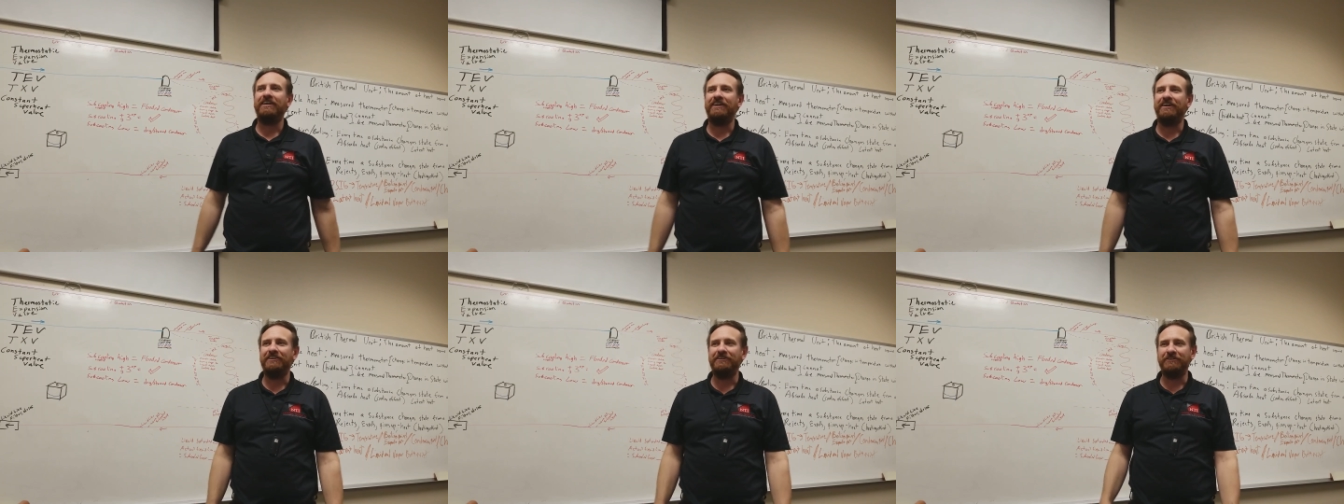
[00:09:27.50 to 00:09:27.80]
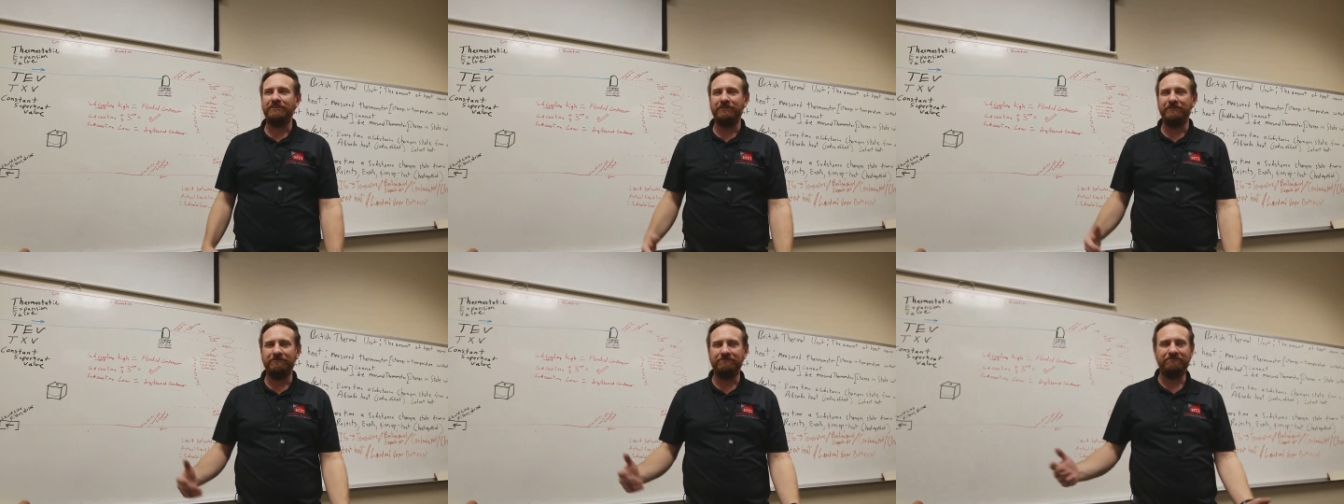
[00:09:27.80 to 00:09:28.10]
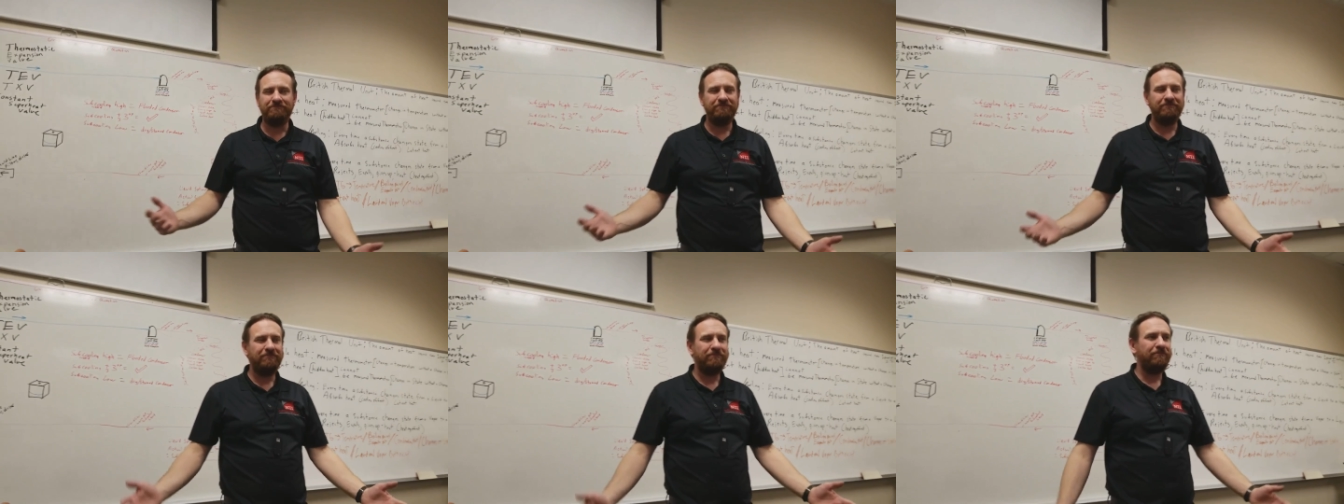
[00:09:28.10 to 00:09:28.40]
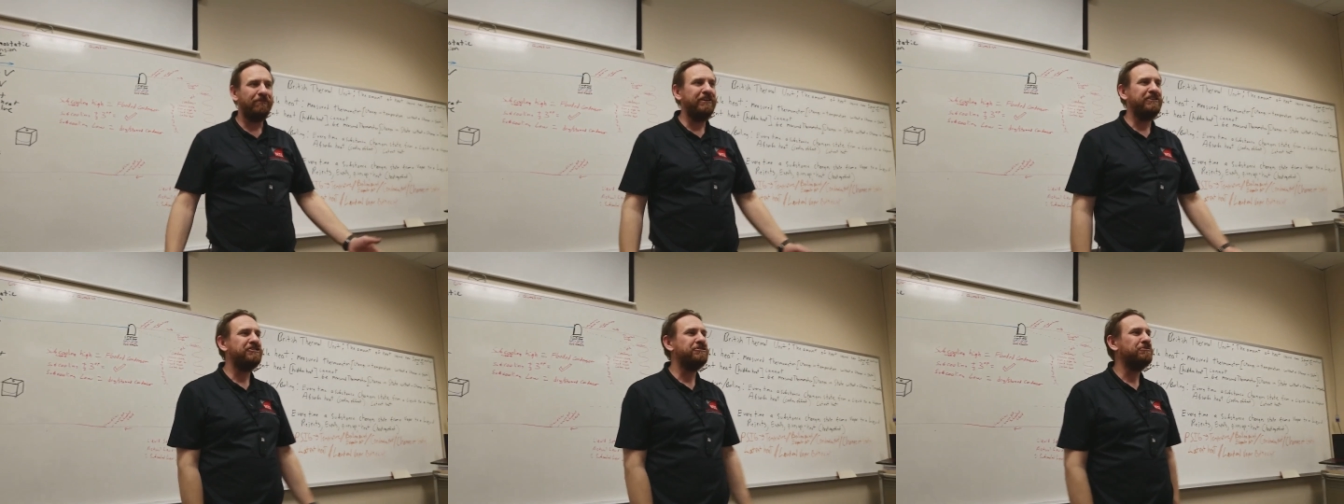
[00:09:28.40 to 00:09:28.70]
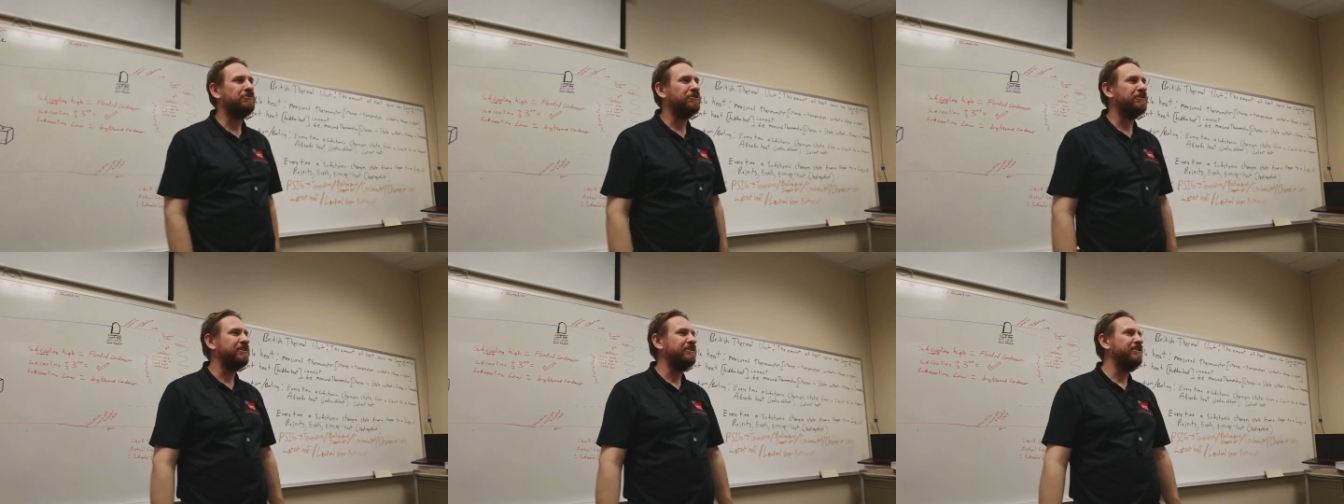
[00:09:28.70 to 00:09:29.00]
under
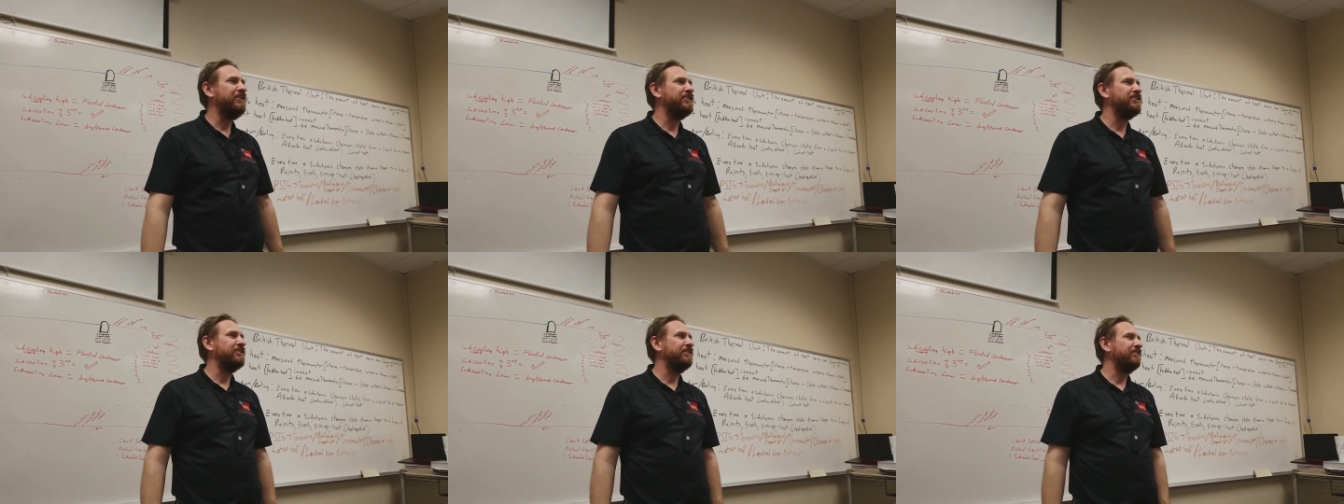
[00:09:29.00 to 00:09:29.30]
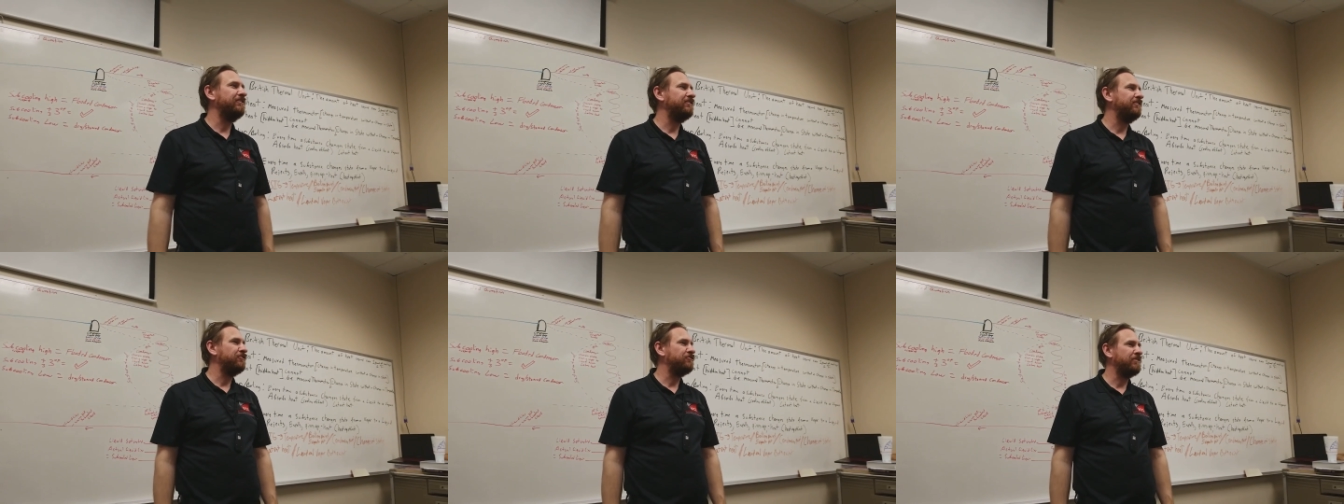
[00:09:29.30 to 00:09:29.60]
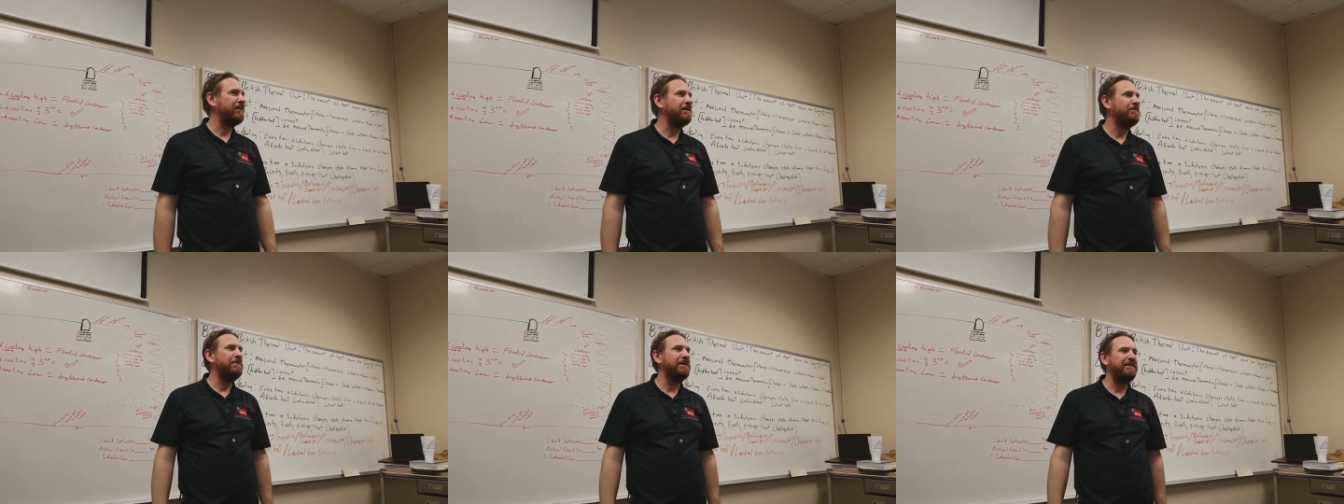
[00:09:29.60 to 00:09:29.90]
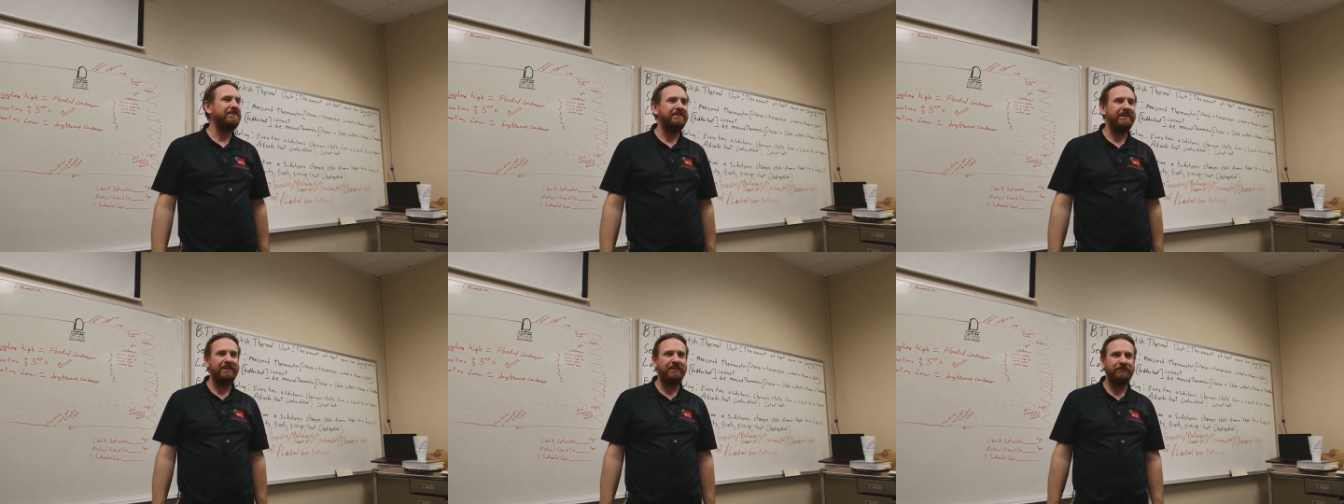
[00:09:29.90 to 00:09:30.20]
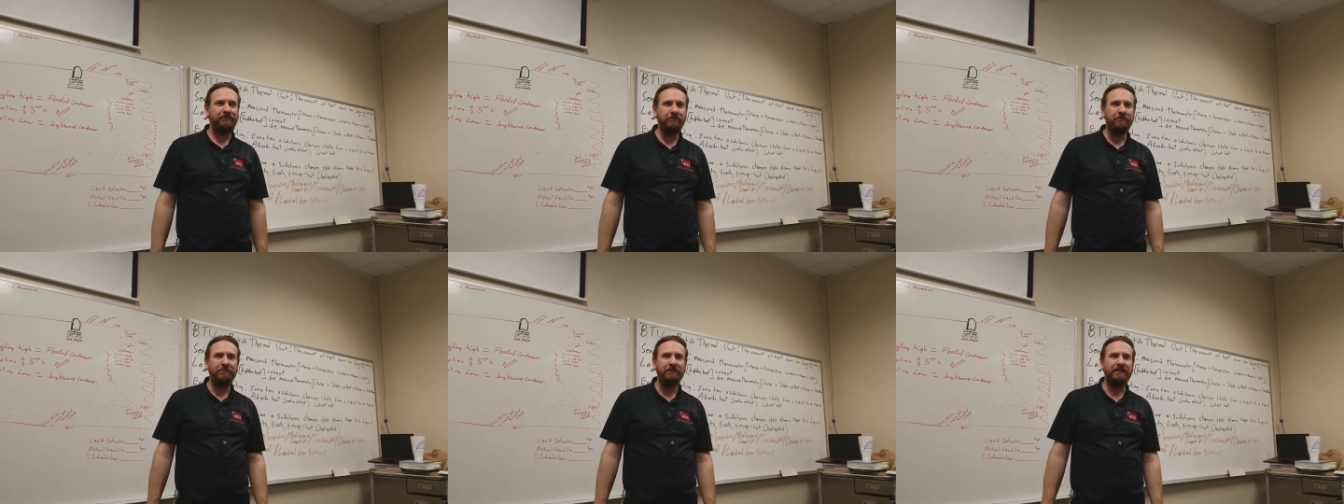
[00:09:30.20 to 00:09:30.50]
reasonable conditions to try to maintain a
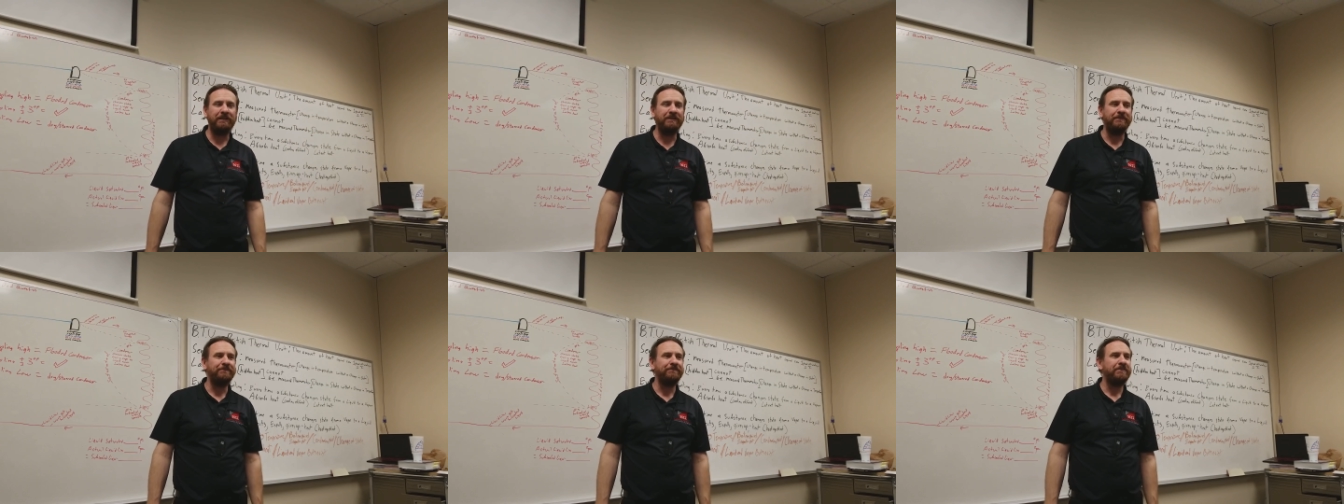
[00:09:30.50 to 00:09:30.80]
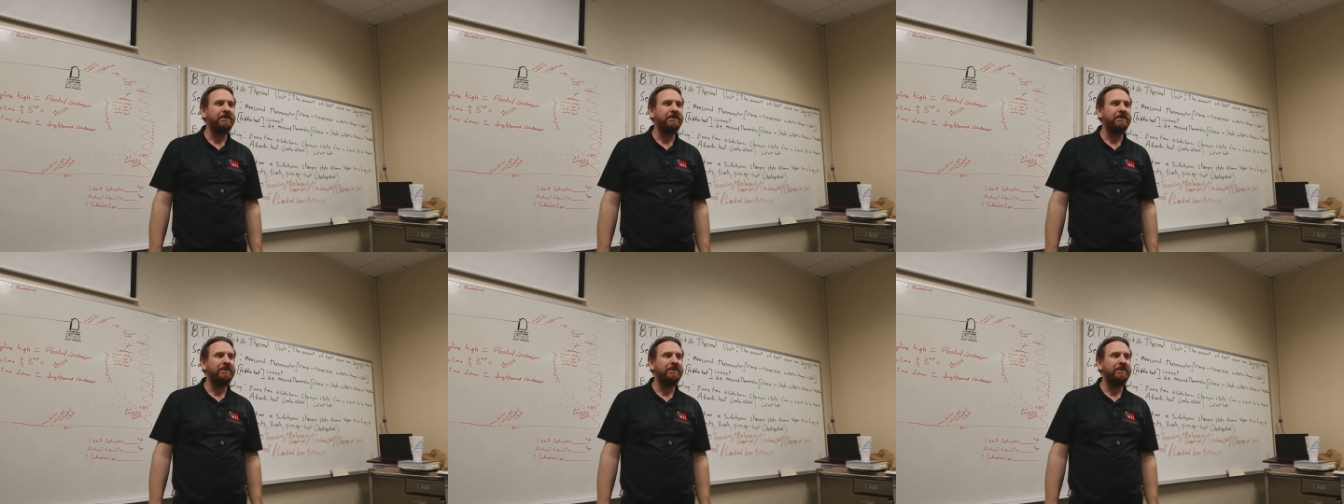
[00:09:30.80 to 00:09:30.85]
superheat.